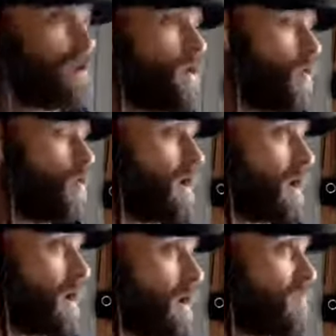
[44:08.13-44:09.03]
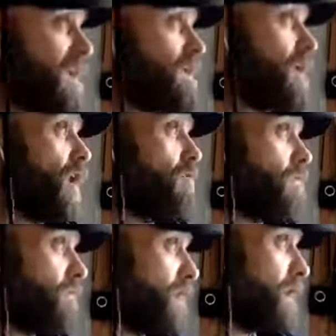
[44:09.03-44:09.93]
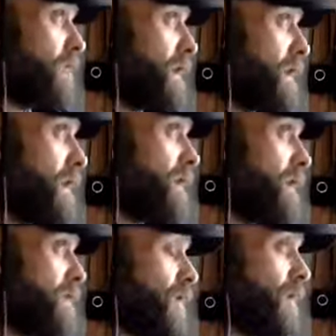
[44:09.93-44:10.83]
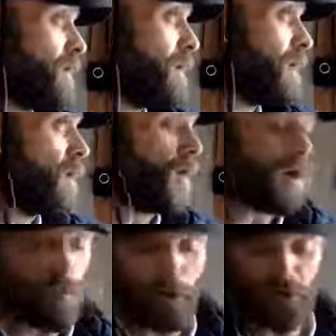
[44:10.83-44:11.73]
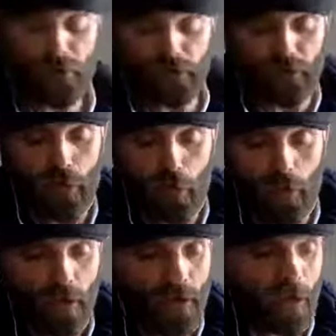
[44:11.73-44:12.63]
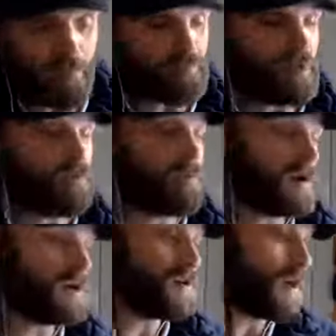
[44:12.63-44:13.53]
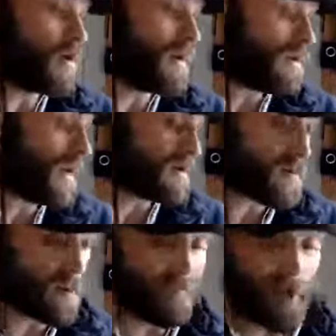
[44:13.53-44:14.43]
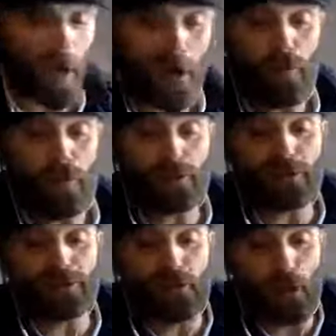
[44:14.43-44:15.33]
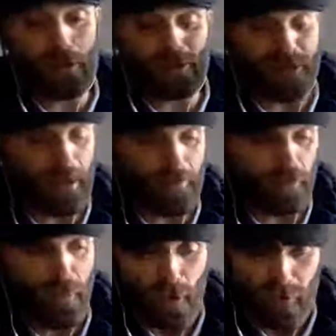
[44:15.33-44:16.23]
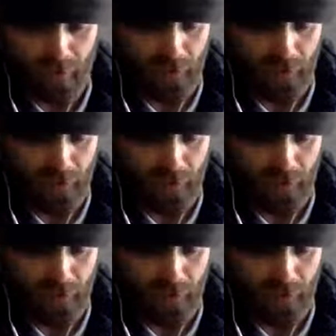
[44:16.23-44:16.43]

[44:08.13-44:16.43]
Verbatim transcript: to go and play golf that, at that time. I wanted to go and be with my daughter at that time. I wanted to go and say a prayer at